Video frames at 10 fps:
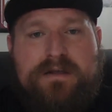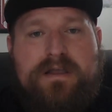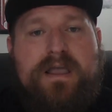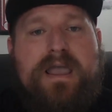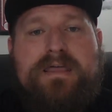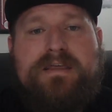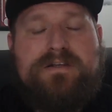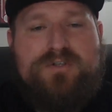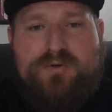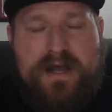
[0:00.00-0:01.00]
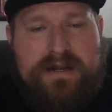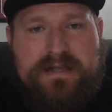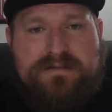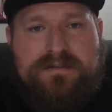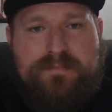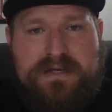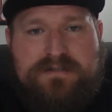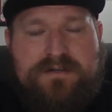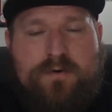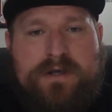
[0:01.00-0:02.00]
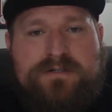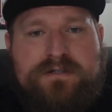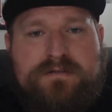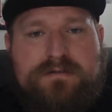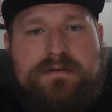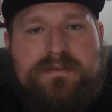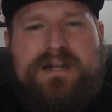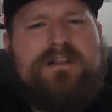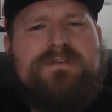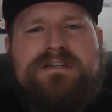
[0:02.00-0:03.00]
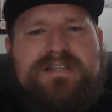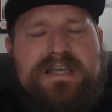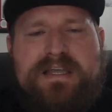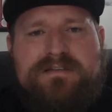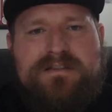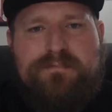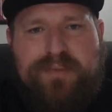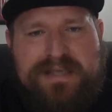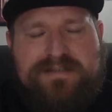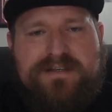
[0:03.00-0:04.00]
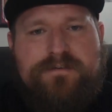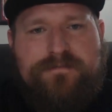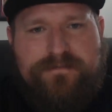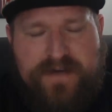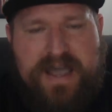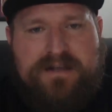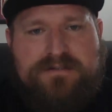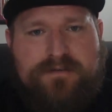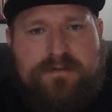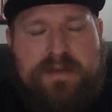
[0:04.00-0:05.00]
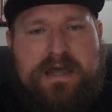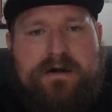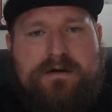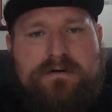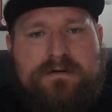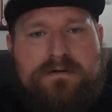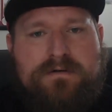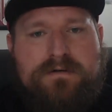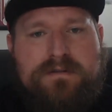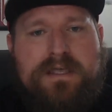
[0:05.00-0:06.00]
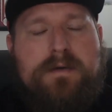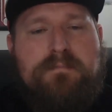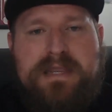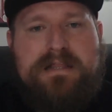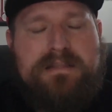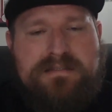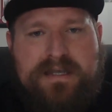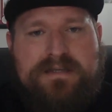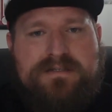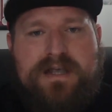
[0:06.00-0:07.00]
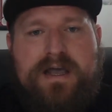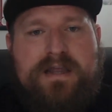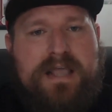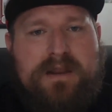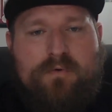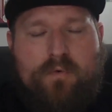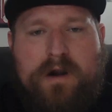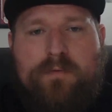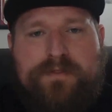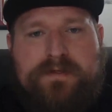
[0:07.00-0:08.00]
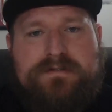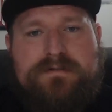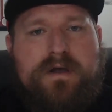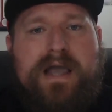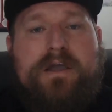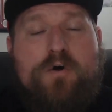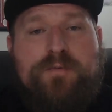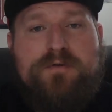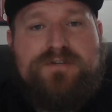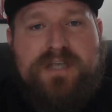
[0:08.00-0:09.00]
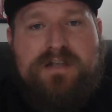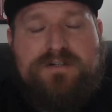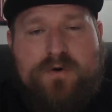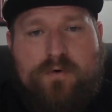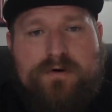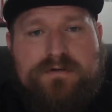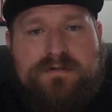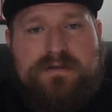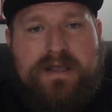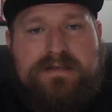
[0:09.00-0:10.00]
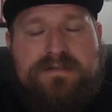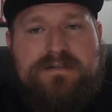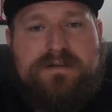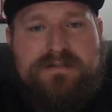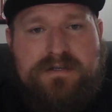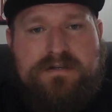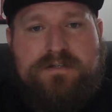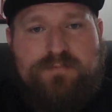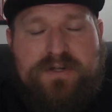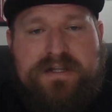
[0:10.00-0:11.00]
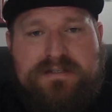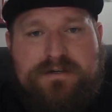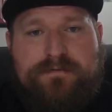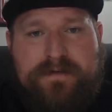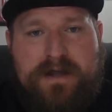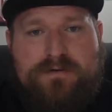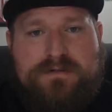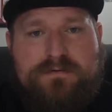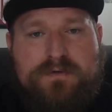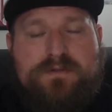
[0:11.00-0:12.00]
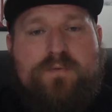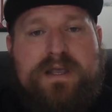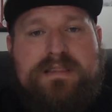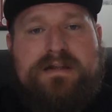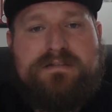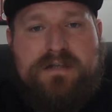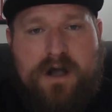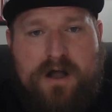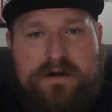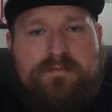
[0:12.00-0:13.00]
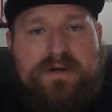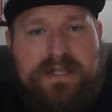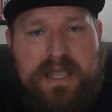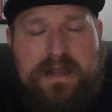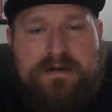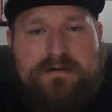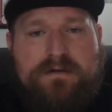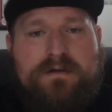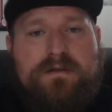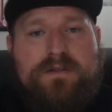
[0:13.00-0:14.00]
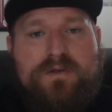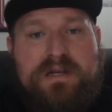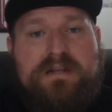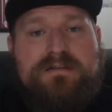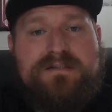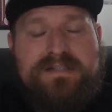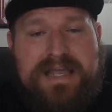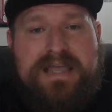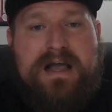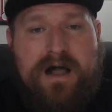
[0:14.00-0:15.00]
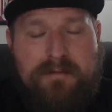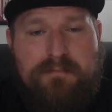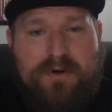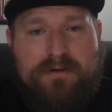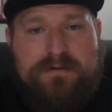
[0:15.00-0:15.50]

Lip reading: and they do not ask the basic questions. They don't even dig into the basic facts of the matter. They immediately take a side and run with it. I hope you change course as this continues to play itself out with the way that it's gone. But again, you need to stay humble